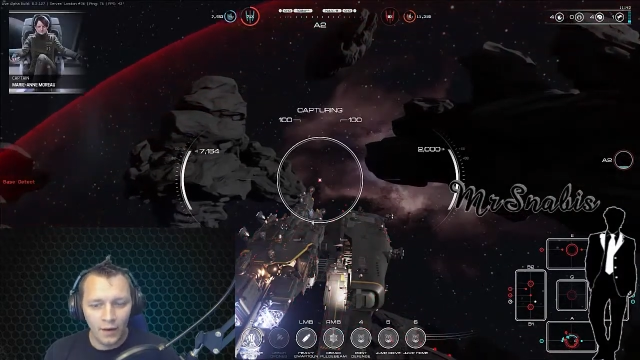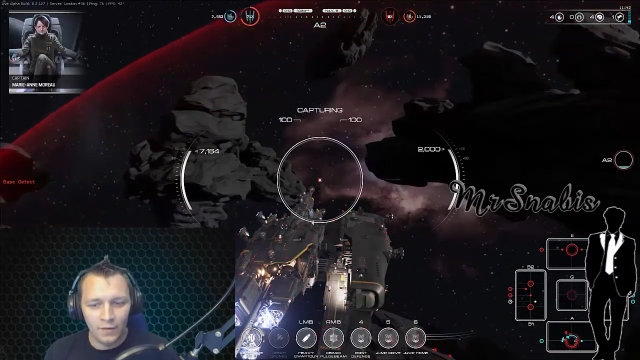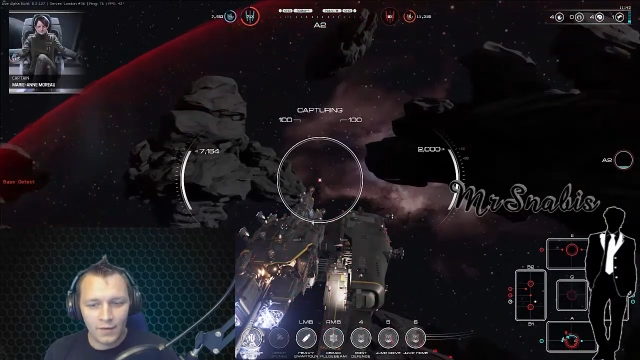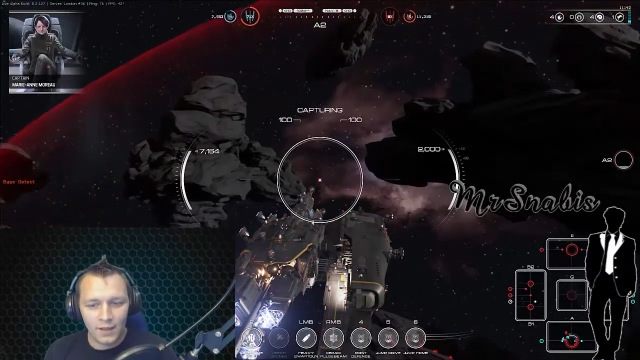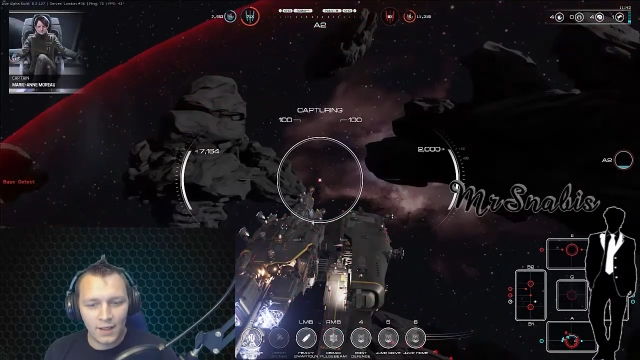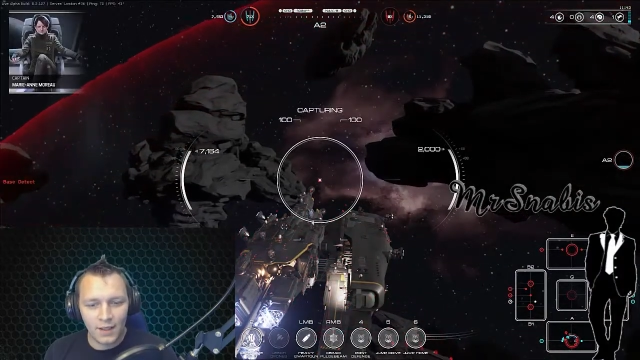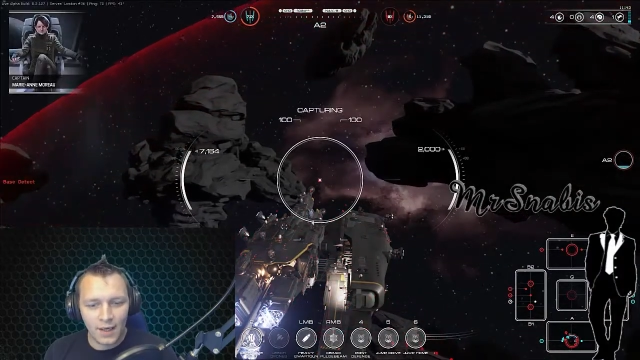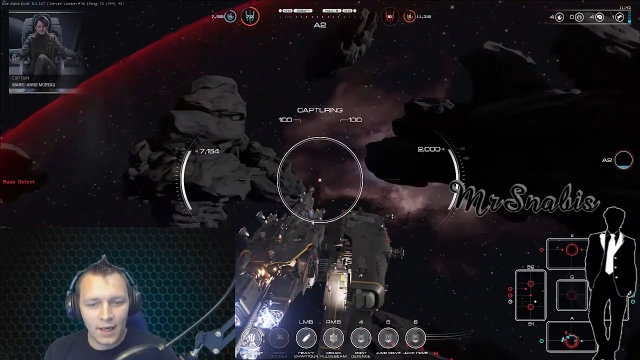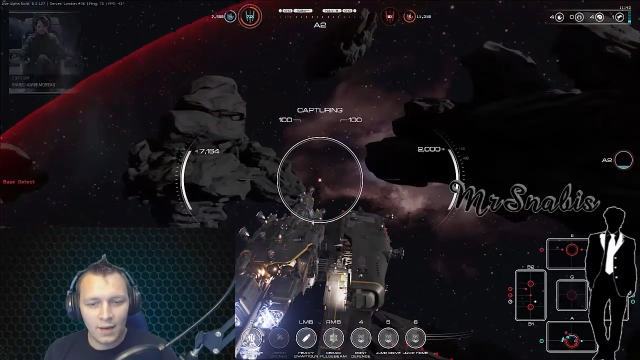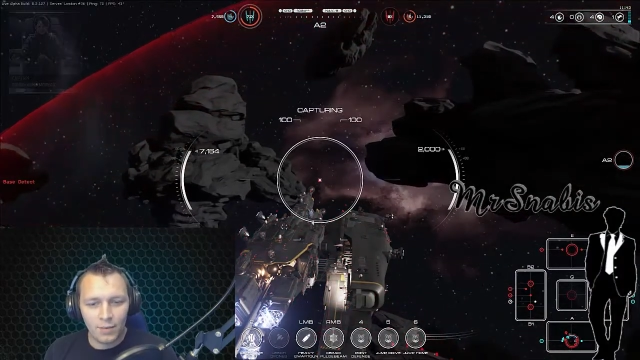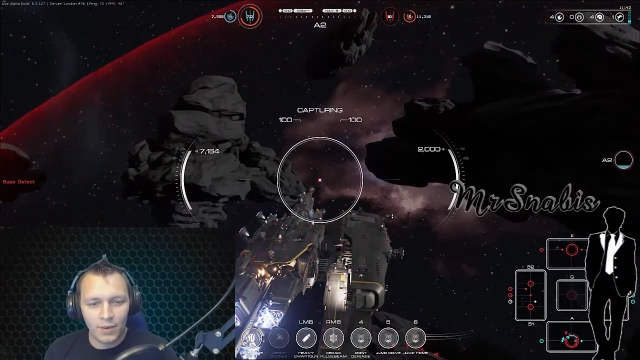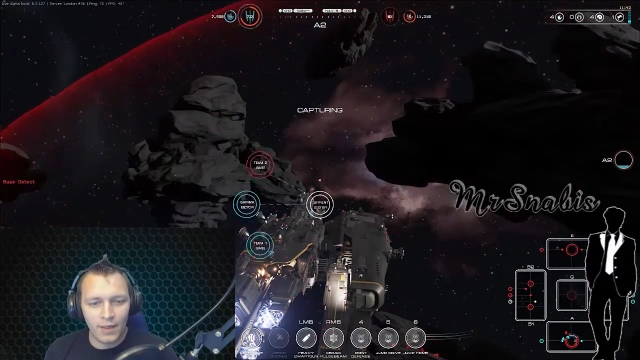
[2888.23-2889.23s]
Obviously, the
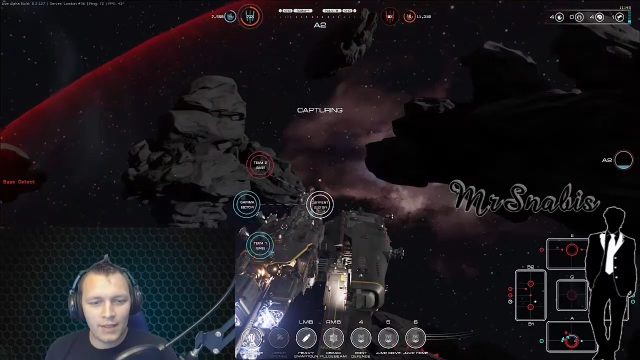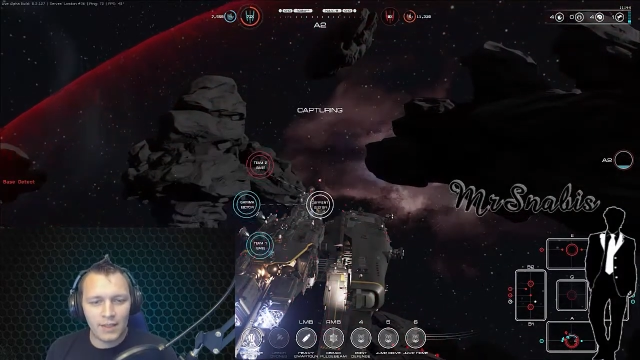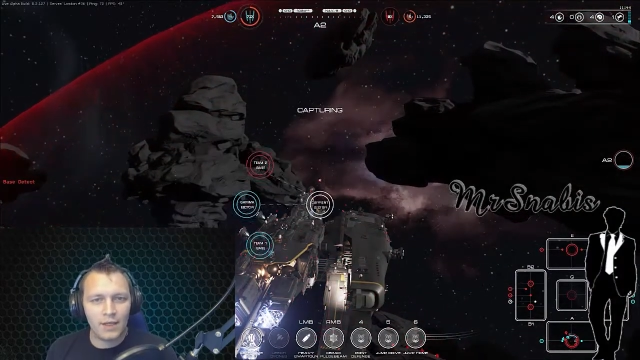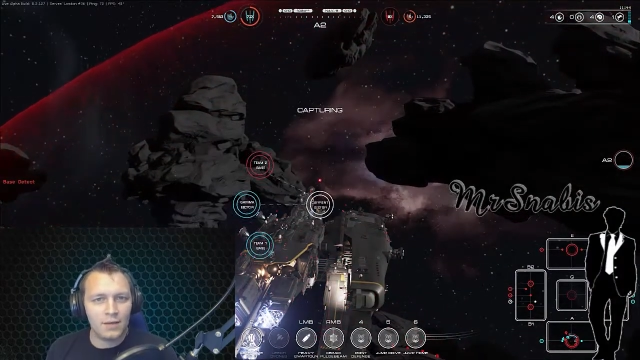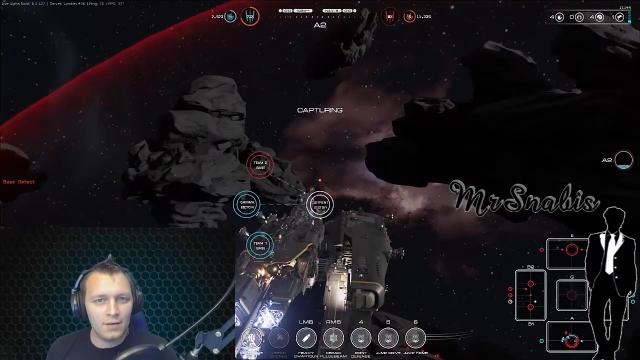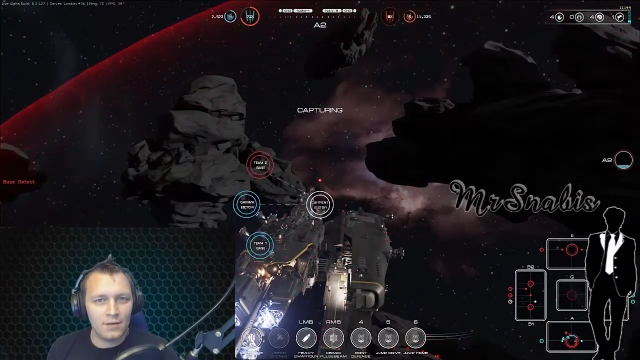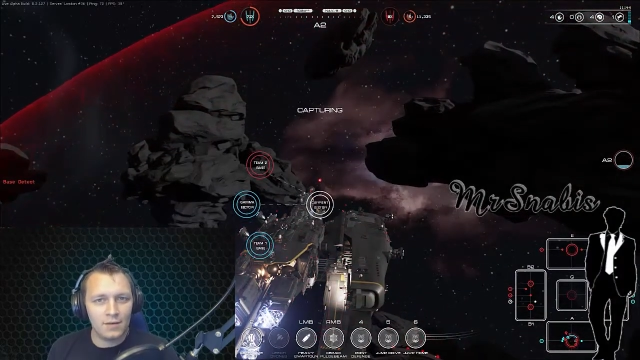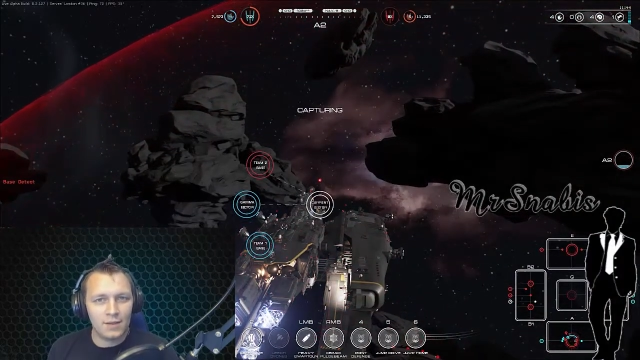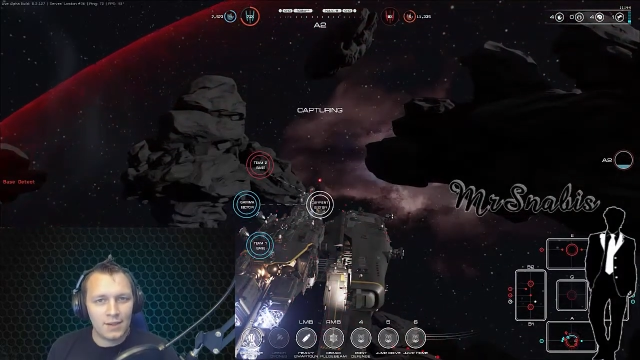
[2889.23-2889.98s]
gameplay section is